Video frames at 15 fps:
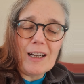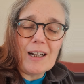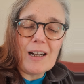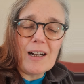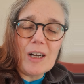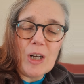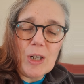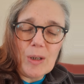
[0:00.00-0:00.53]
a
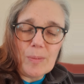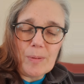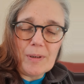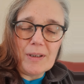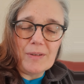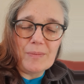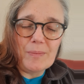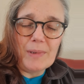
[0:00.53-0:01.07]
couple
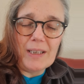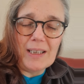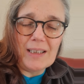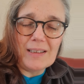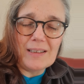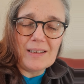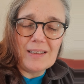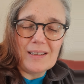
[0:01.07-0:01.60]
of
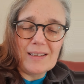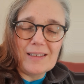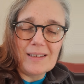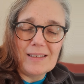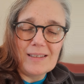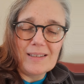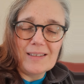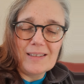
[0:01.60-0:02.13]
minutes,
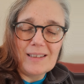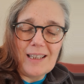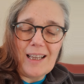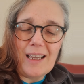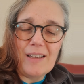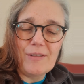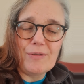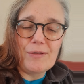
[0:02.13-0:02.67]

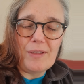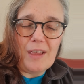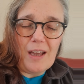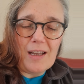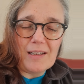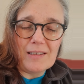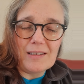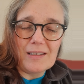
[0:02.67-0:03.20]
if
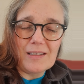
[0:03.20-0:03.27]
that.